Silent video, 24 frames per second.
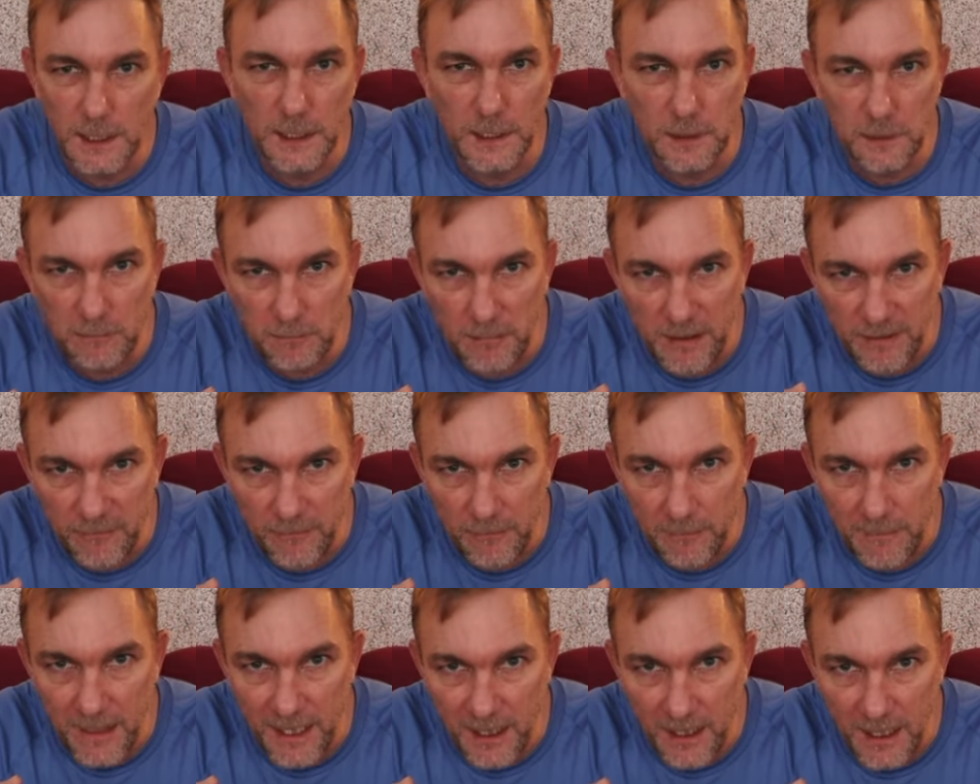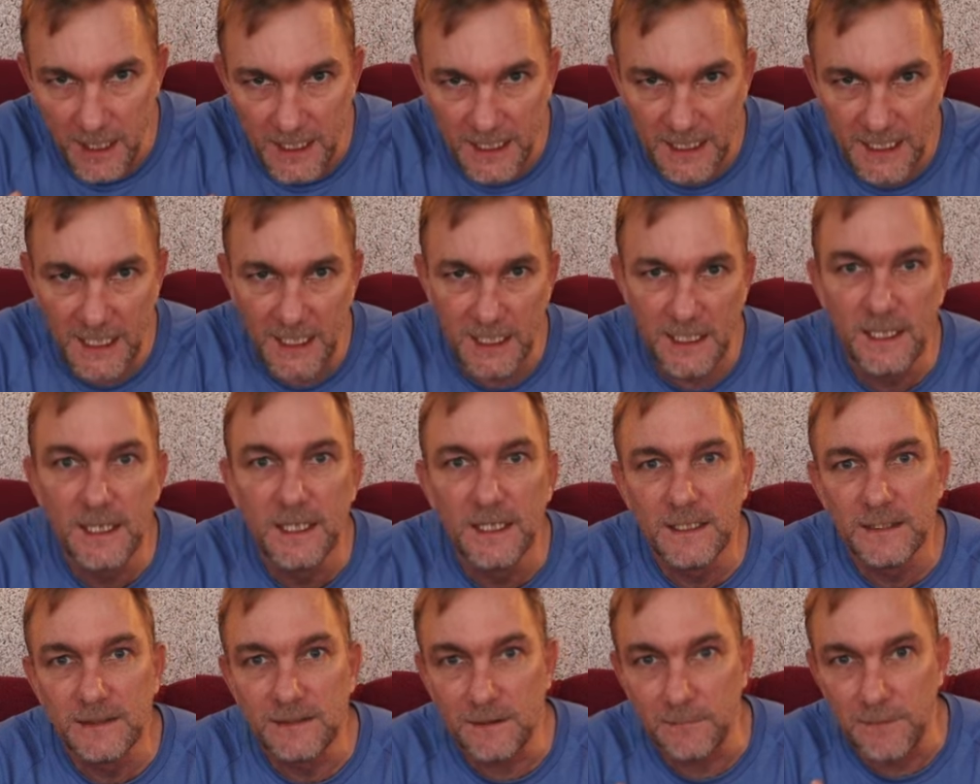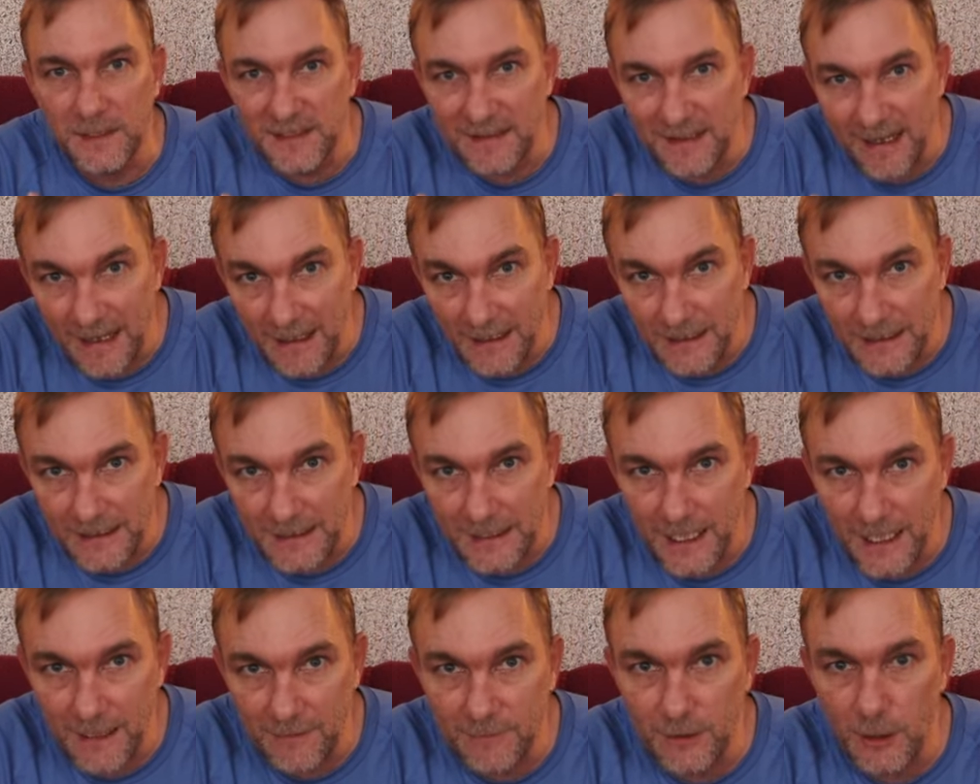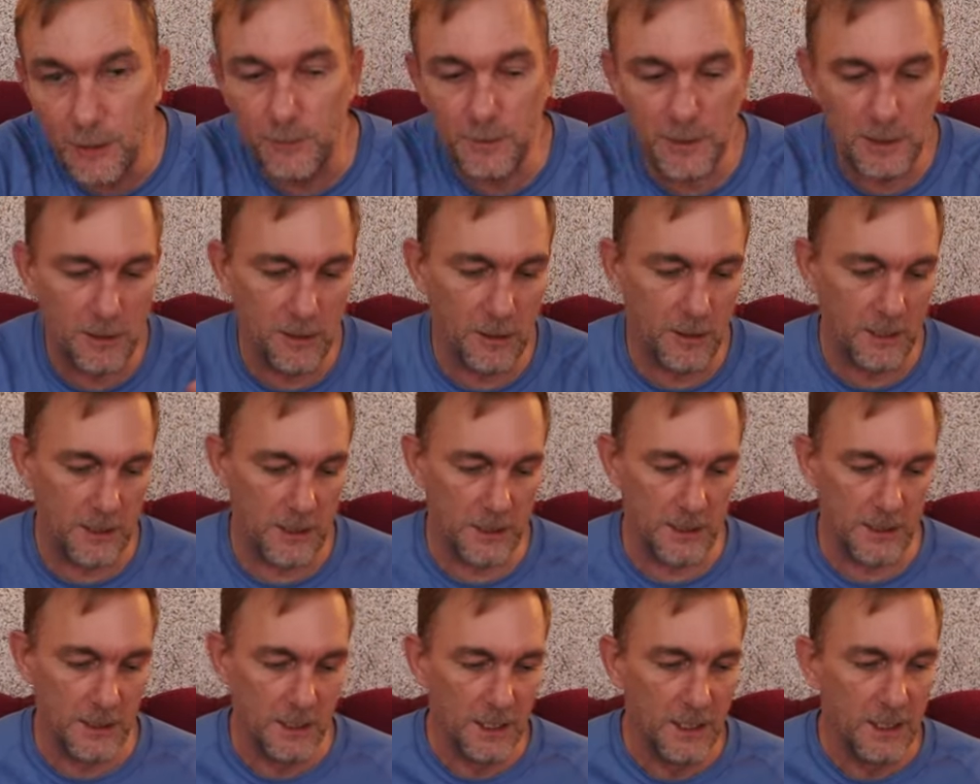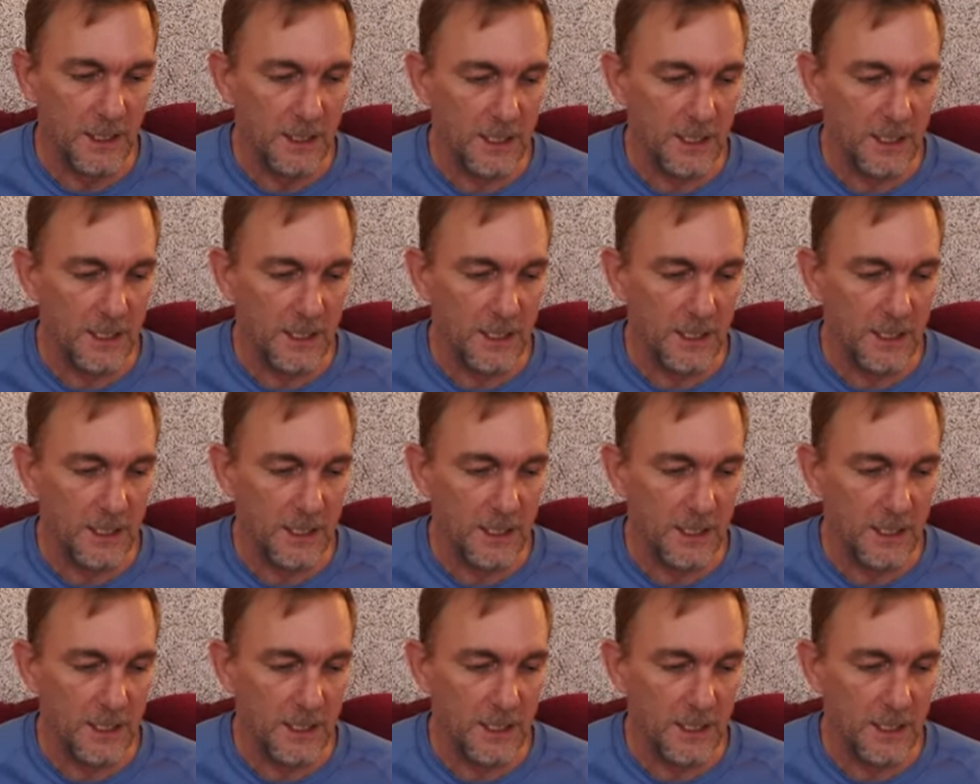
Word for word: a little bit of American, some Italian they have going on.